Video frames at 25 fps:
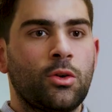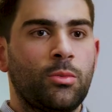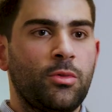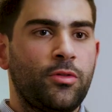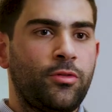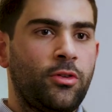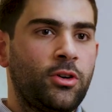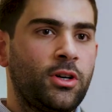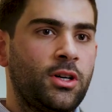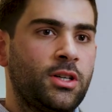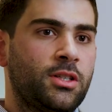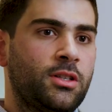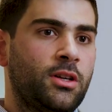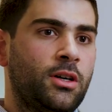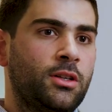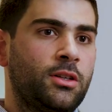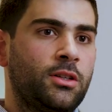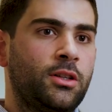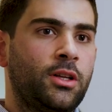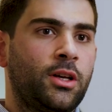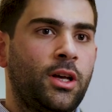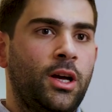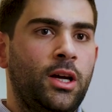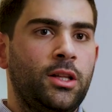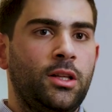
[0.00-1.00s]
So before I
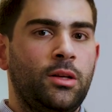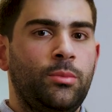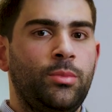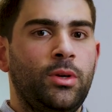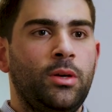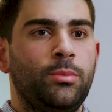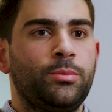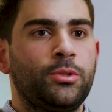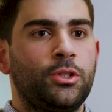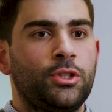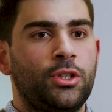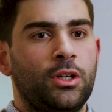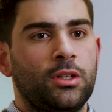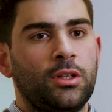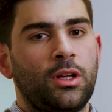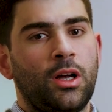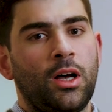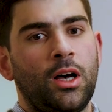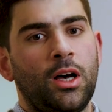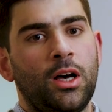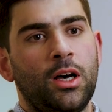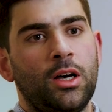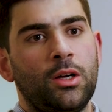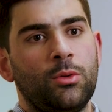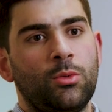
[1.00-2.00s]
started the KTP project,
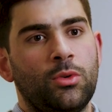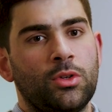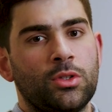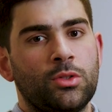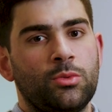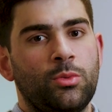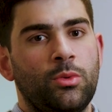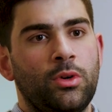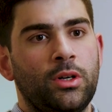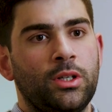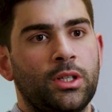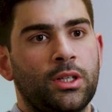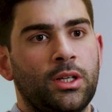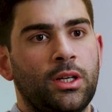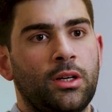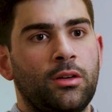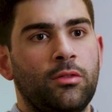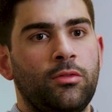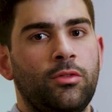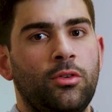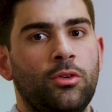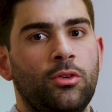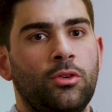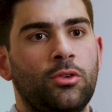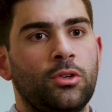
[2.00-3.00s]
I was
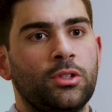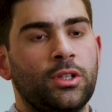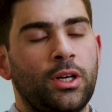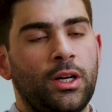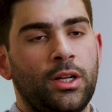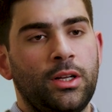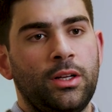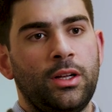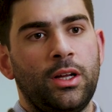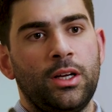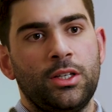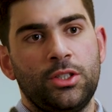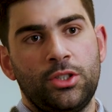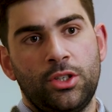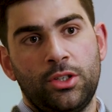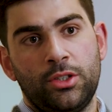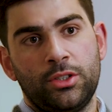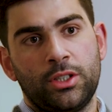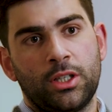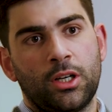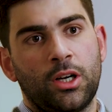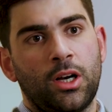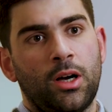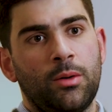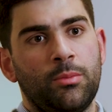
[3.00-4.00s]
working for an
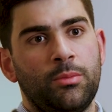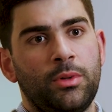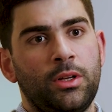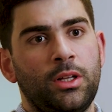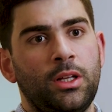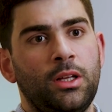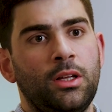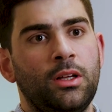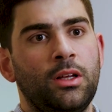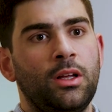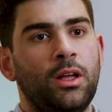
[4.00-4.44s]
engineering company.